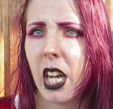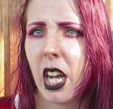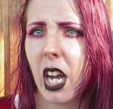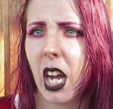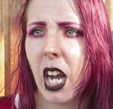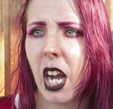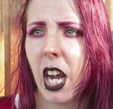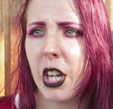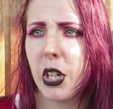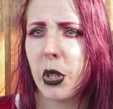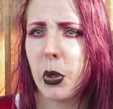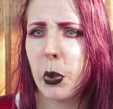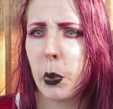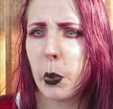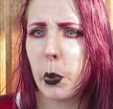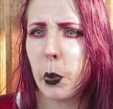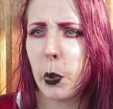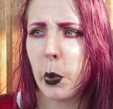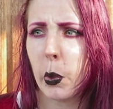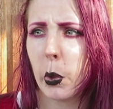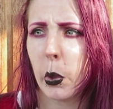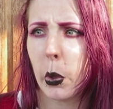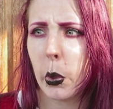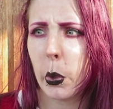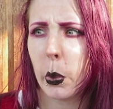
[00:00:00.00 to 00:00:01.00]
I
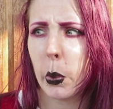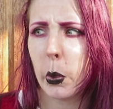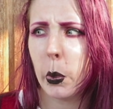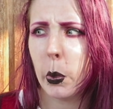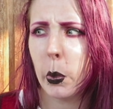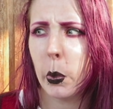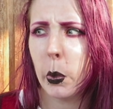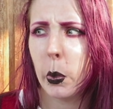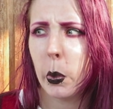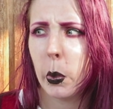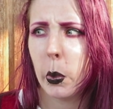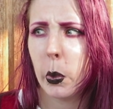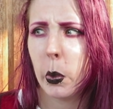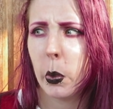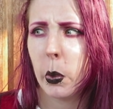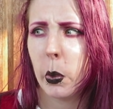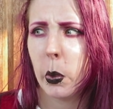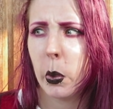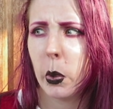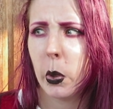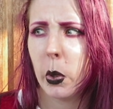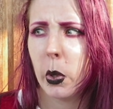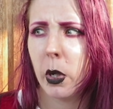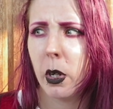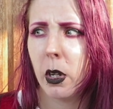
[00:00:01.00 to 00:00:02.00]
don't know
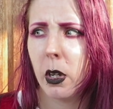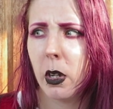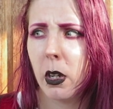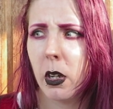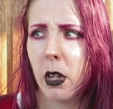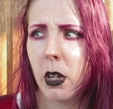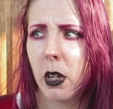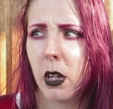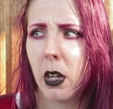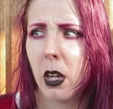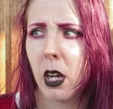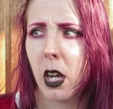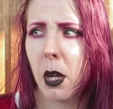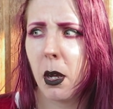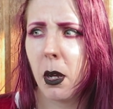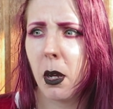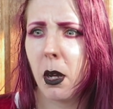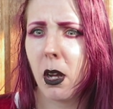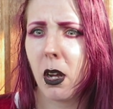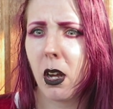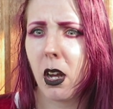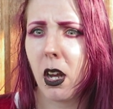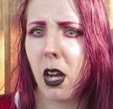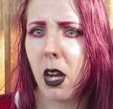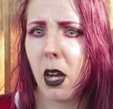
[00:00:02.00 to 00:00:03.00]

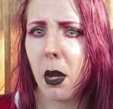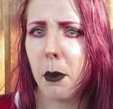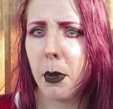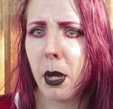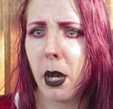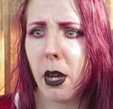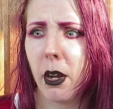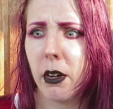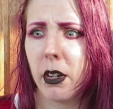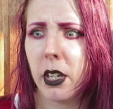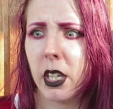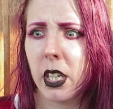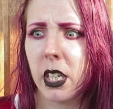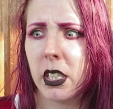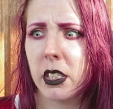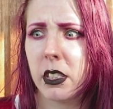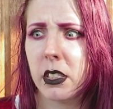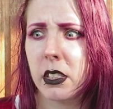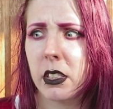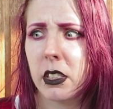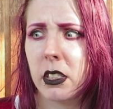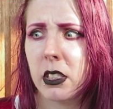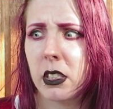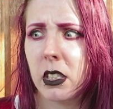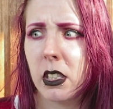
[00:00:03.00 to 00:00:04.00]
about it.
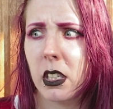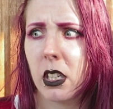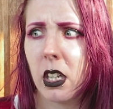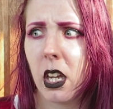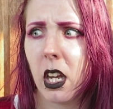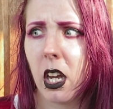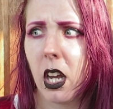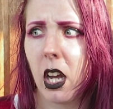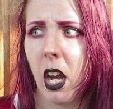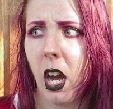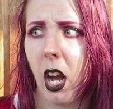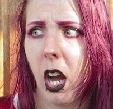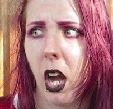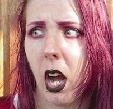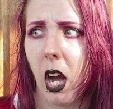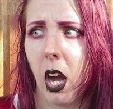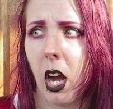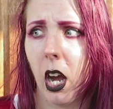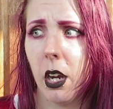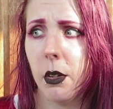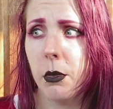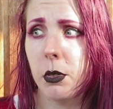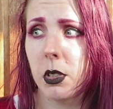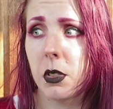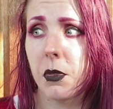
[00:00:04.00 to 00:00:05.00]

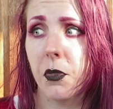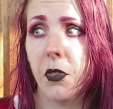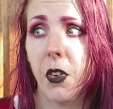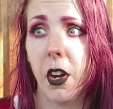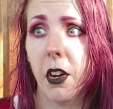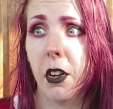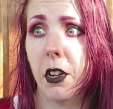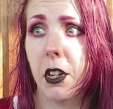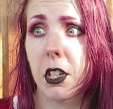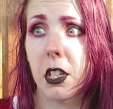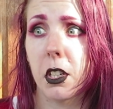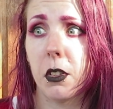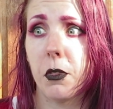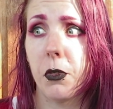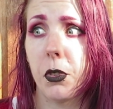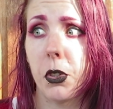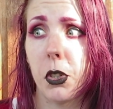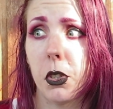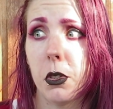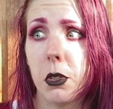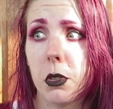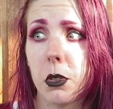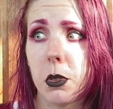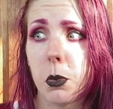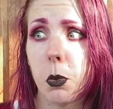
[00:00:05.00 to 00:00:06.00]
I was very
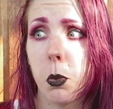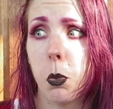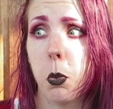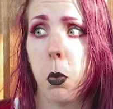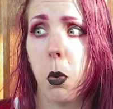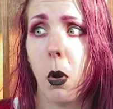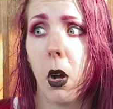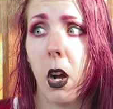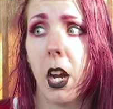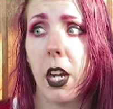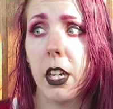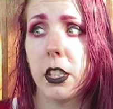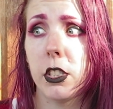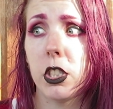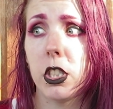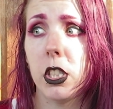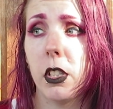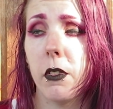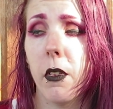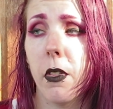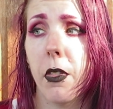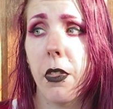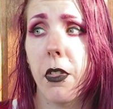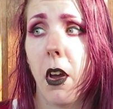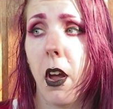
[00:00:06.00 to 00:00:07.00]
confused why she
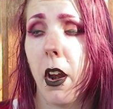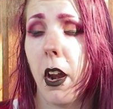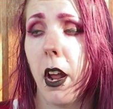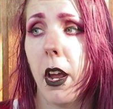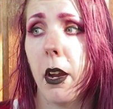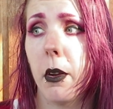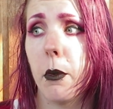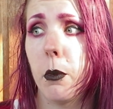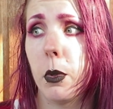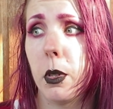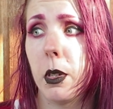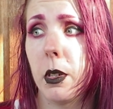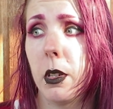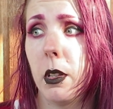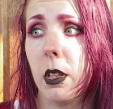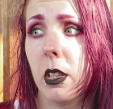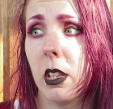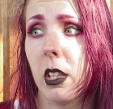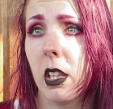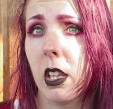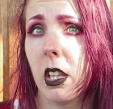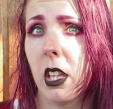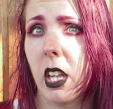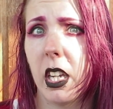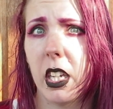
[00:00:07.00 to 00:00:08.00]
even thought I would
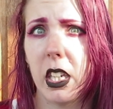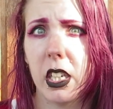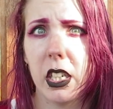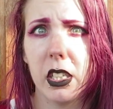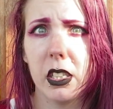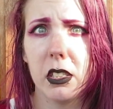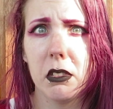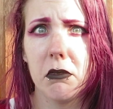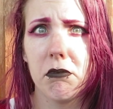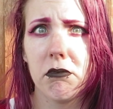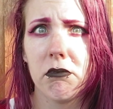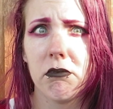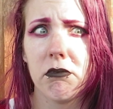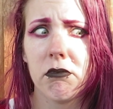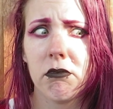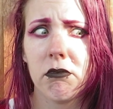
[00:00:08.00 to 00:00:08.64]
like it.